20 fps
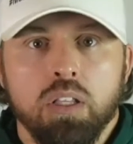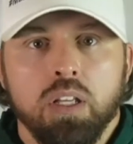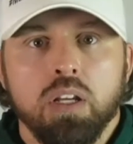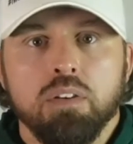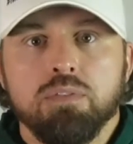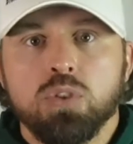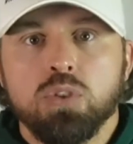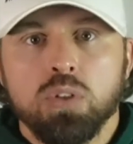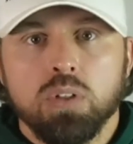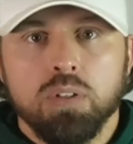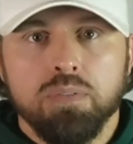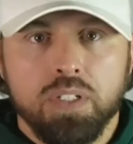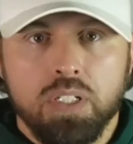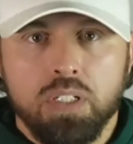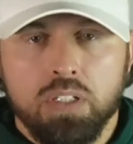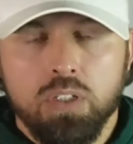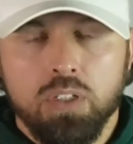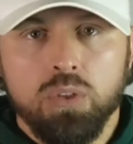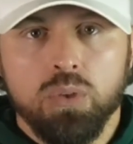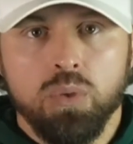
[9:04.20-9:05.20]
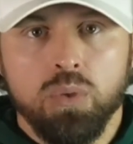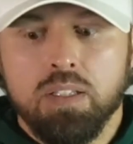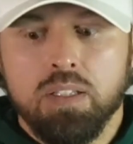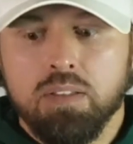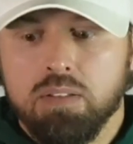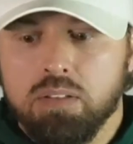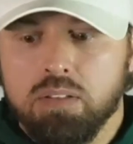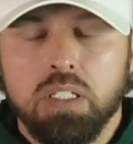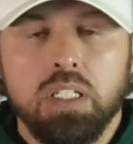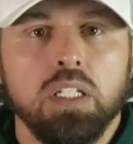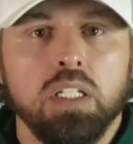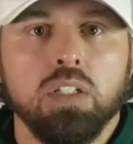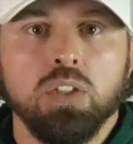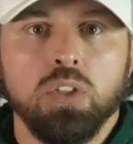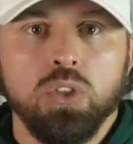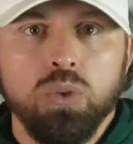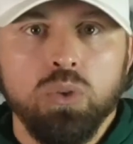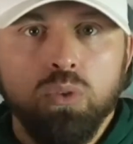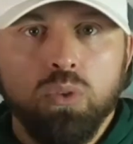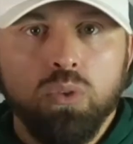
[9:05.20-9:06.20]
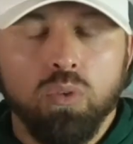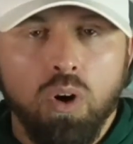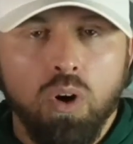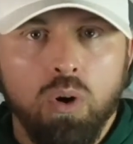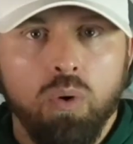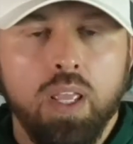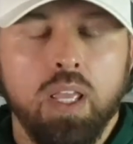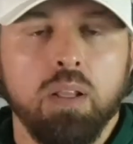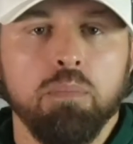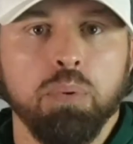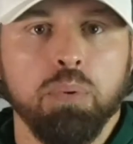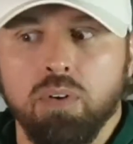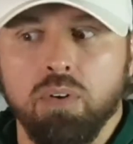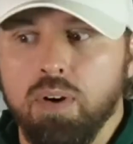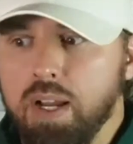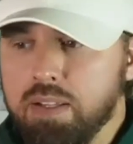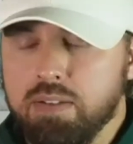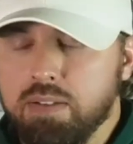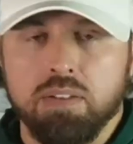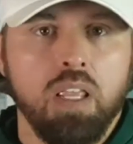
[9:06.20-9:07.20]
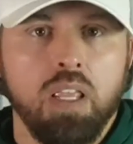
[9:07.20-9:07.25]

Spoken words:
of serving you and seeing you grow and progress